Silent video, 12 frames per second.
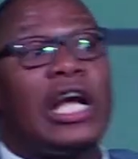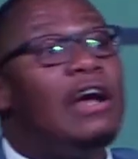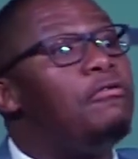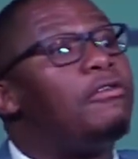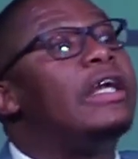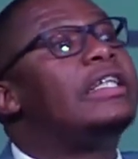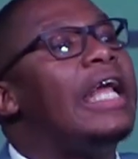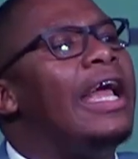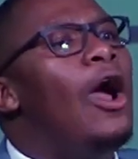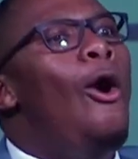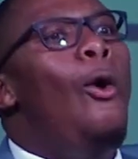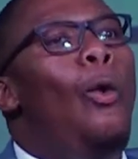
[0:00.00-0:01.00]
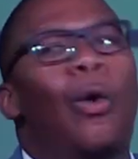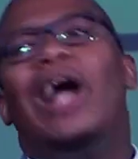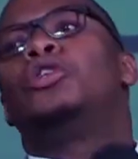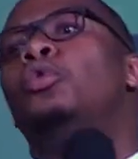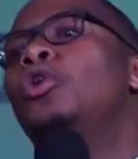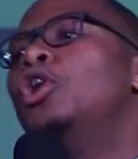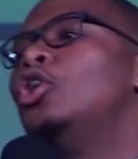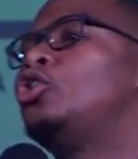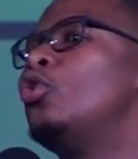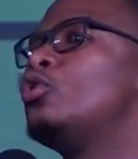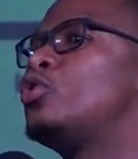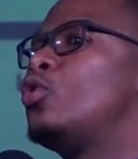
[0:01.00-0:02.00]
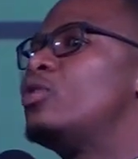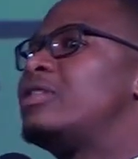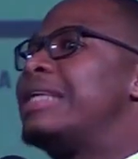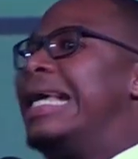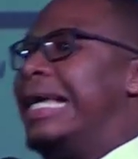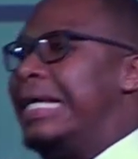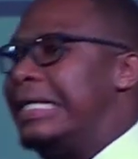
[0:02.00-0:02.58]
every day. What will you choose to say?